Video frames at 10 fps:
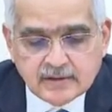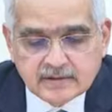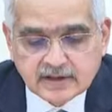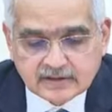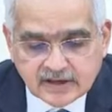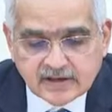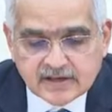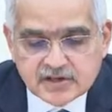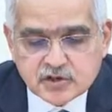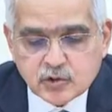The third
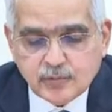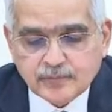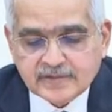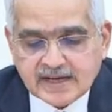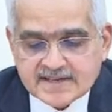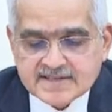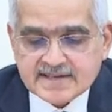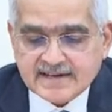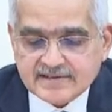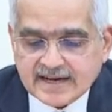issue that is
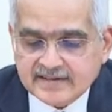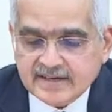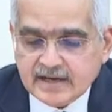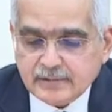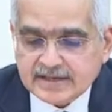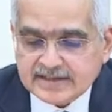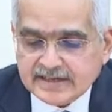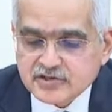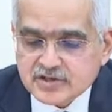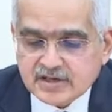attracting our
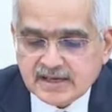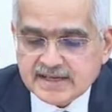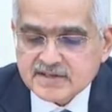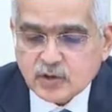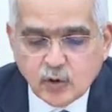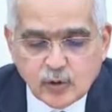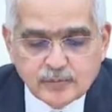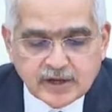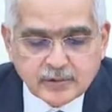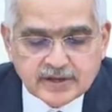attention is home
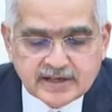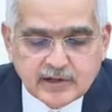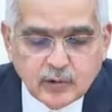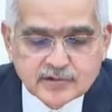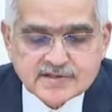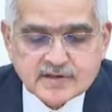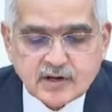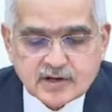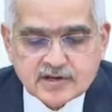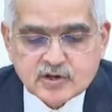equity loans
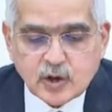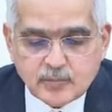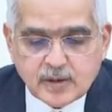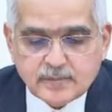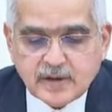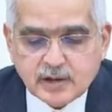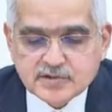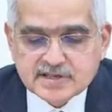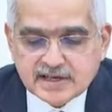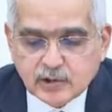or top-up
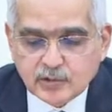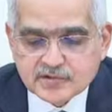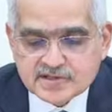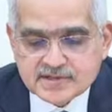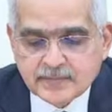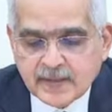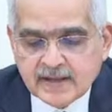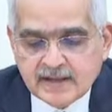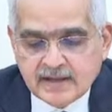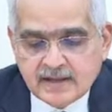housing loans,
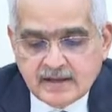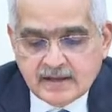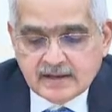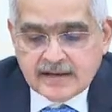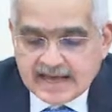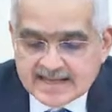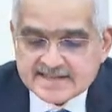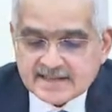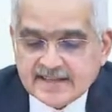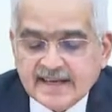as
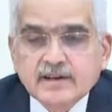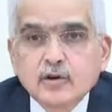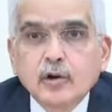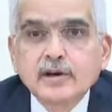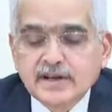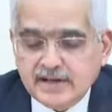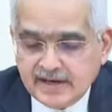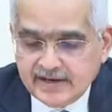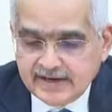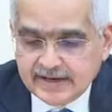they are called in
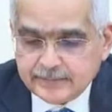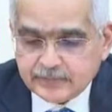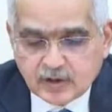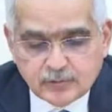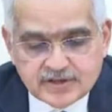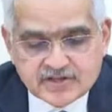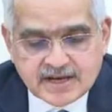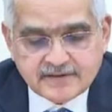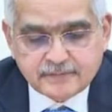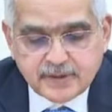India, which
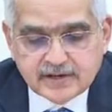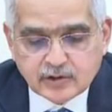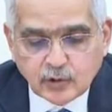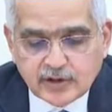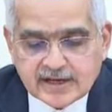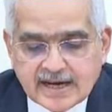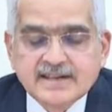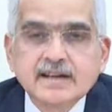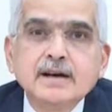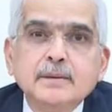have been growing at
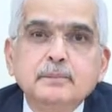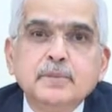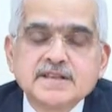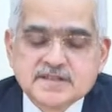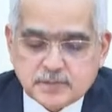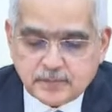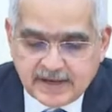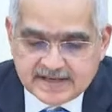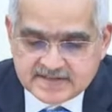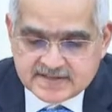a brisk
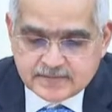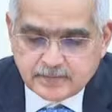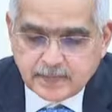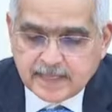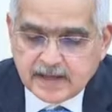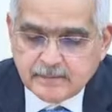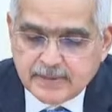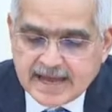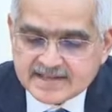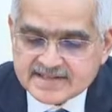pace.
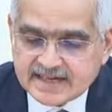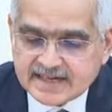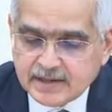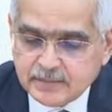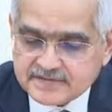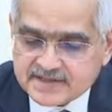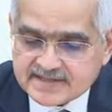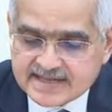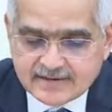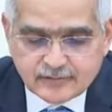Banks and
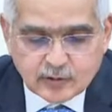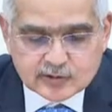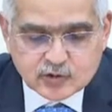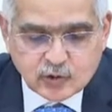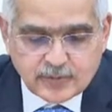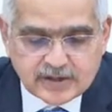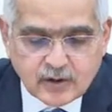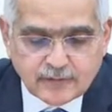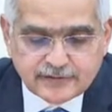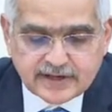NBFCs have also been
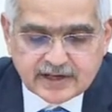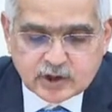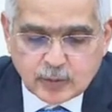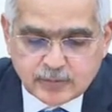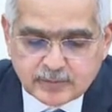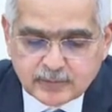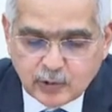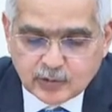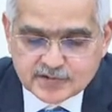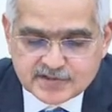offering top-up
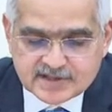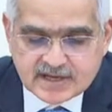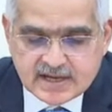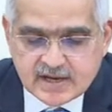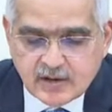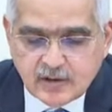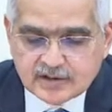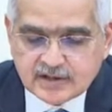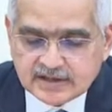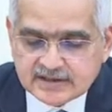loans
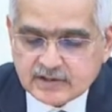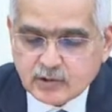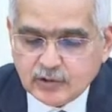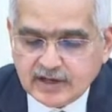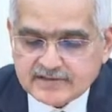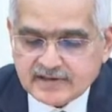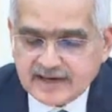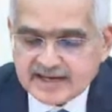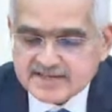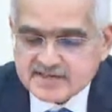on other
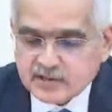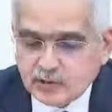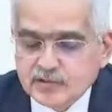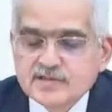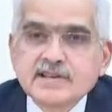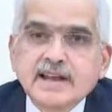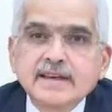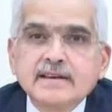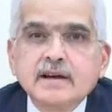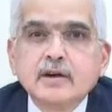collateralized loans like
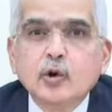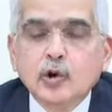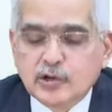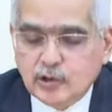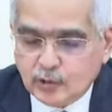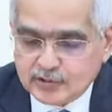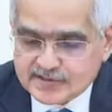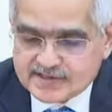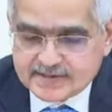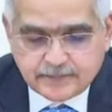gold
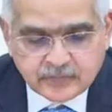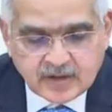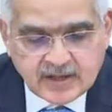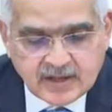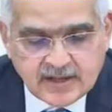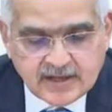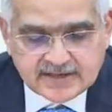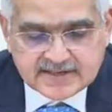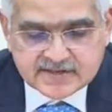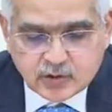loans. It
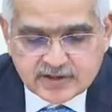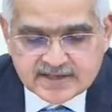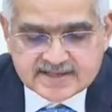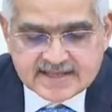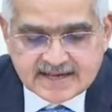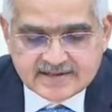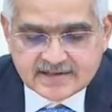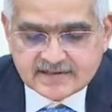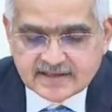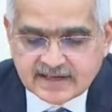is noticed that
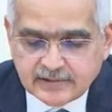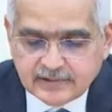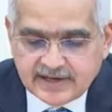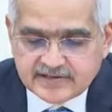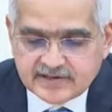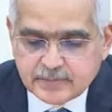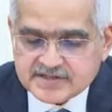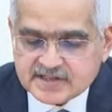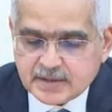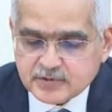the regulatory
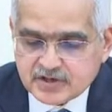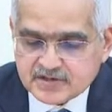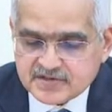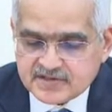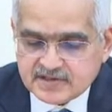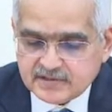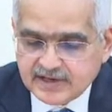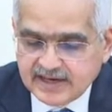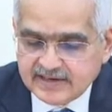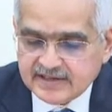prescriptions
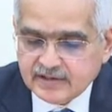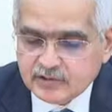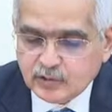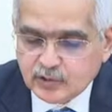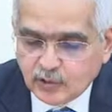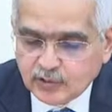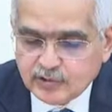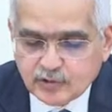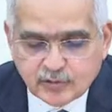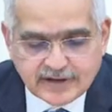relating to loan
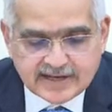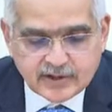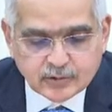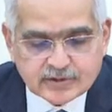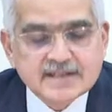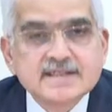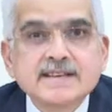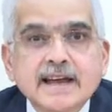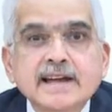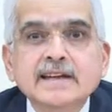to value, that is
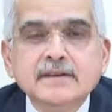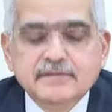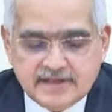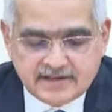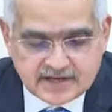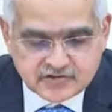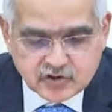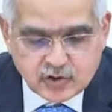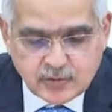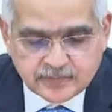LTV ratio,